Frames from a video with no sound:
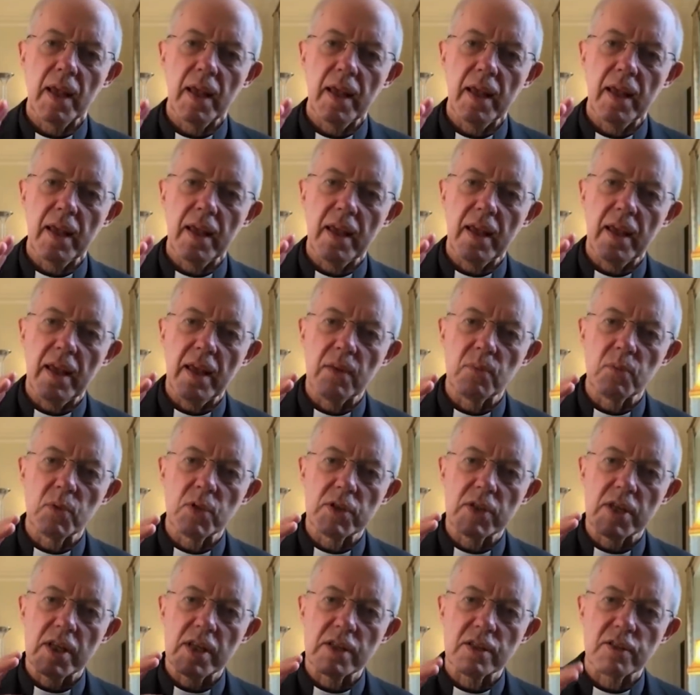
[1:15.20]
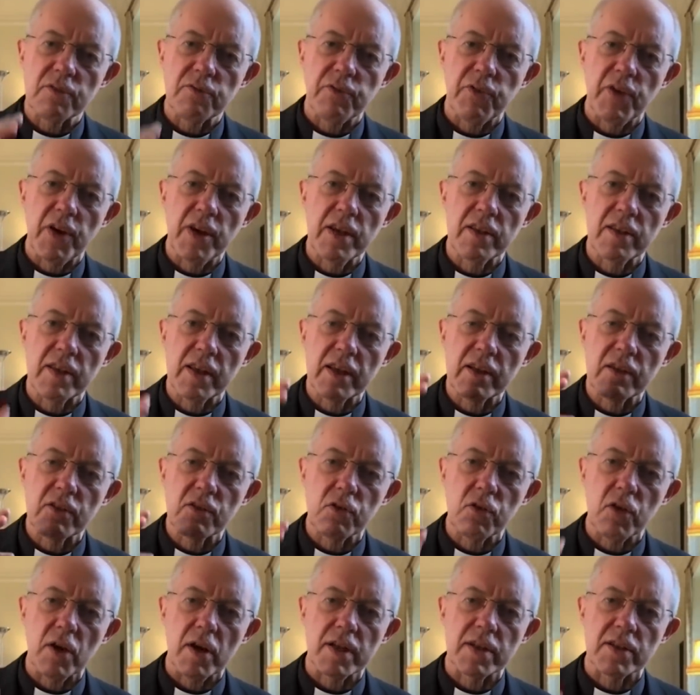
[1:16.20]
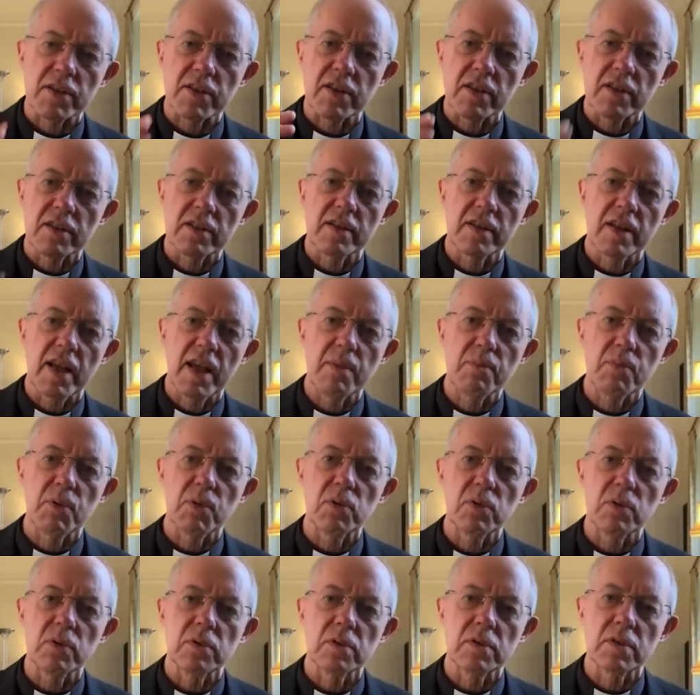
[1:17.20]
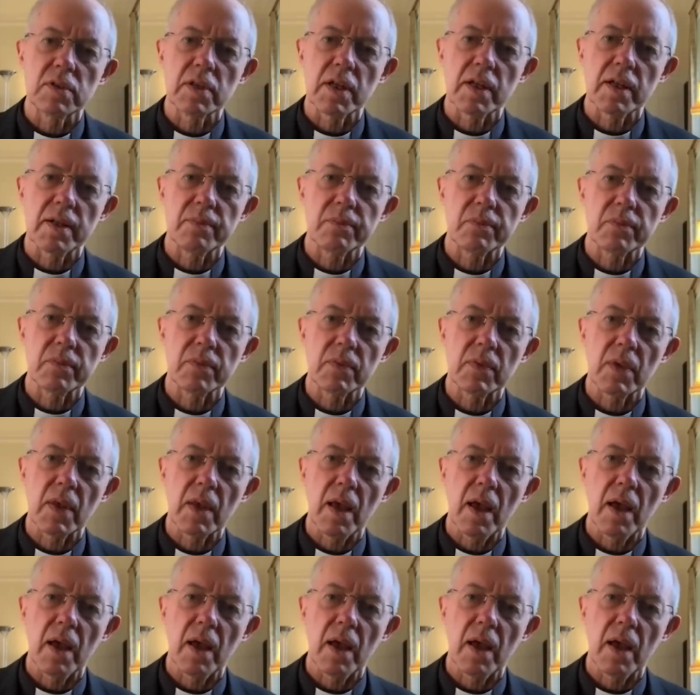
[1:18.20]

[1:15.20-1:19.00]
it was his faith in Christ that enabled the